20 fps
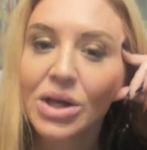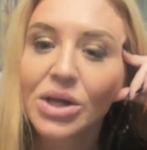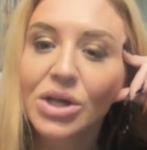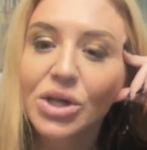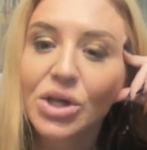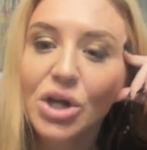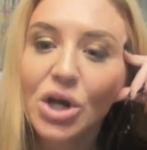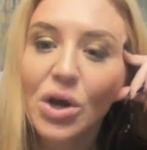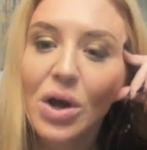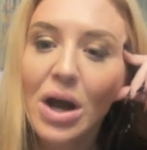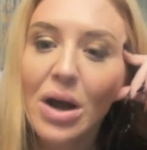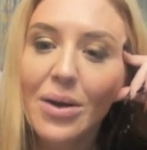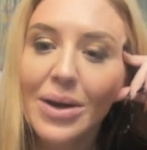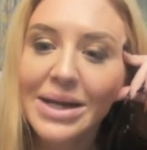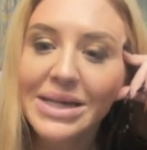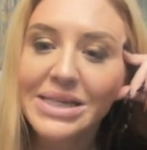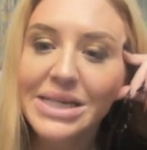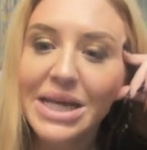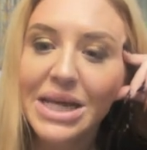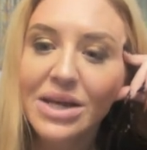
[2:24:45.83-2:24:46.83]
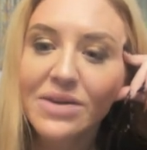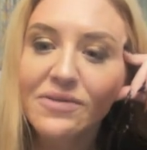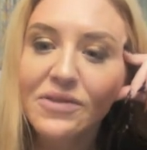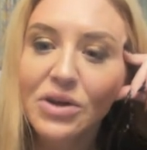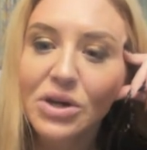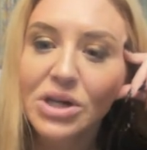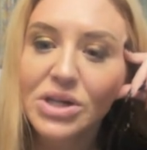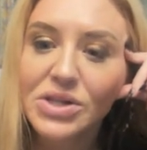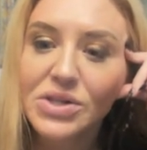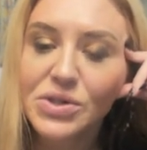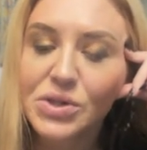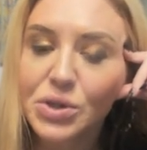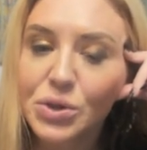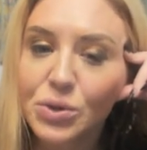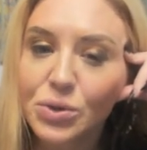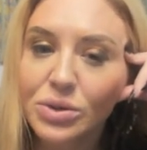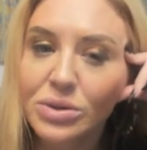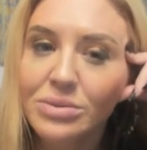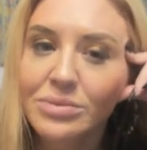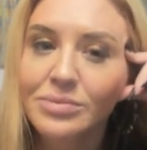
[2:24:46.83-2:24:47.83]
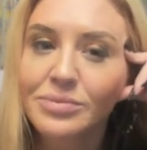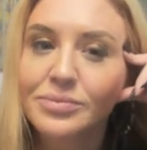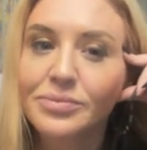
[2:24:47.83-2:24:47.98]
You know how I take very soon?